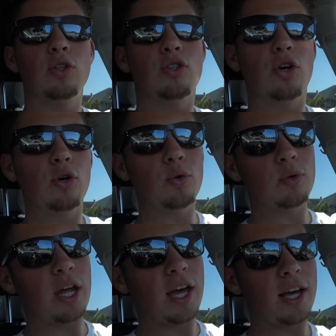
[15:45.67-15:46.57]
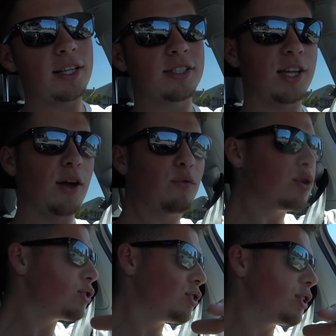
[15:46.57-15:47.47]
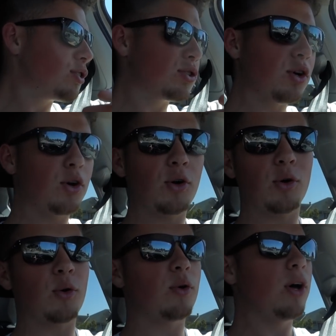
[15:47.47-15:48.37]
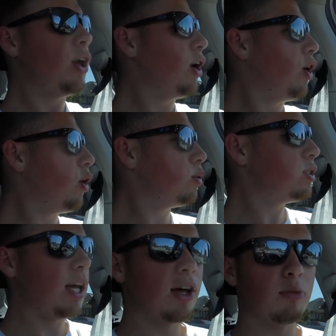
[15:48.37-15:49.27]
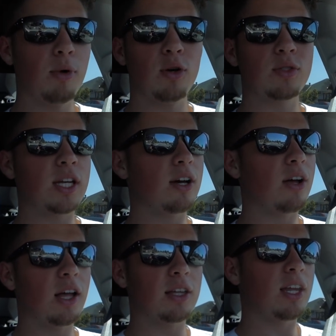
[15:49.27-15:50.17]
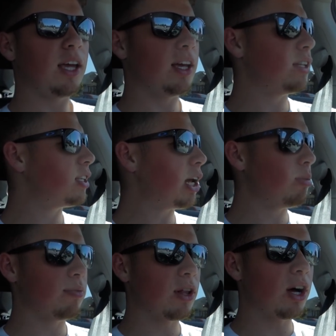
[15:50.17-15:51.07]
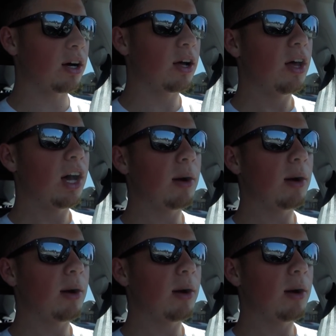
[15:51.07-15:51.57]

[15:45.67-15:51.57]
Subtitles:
2 day San Francisco hotel, motel, Holiday Inn type of vlog.